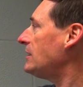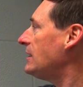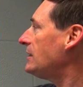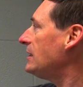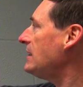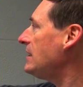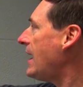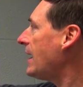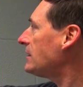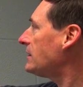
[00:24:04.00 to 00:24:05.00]
is the
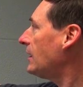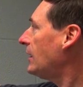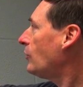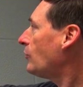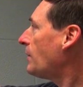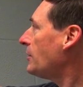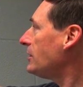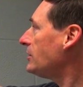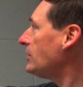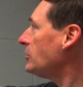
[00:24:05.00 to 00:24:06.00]
dx
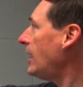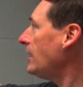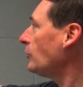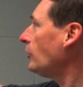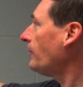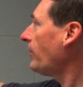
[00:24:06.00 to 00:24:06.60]
represents the chain rule.